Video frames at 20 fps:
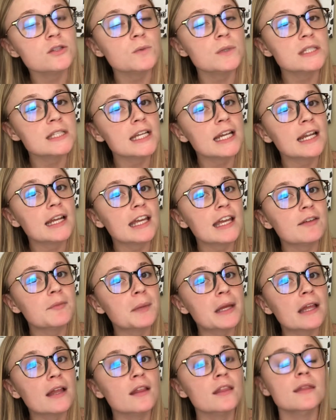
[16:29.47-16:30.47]
What's going to give
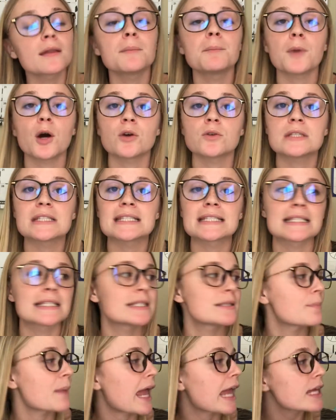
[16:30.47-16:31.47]
me the most
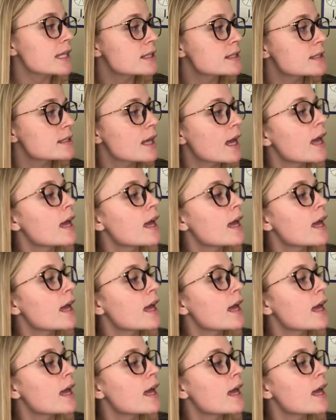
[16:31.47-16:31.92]
space?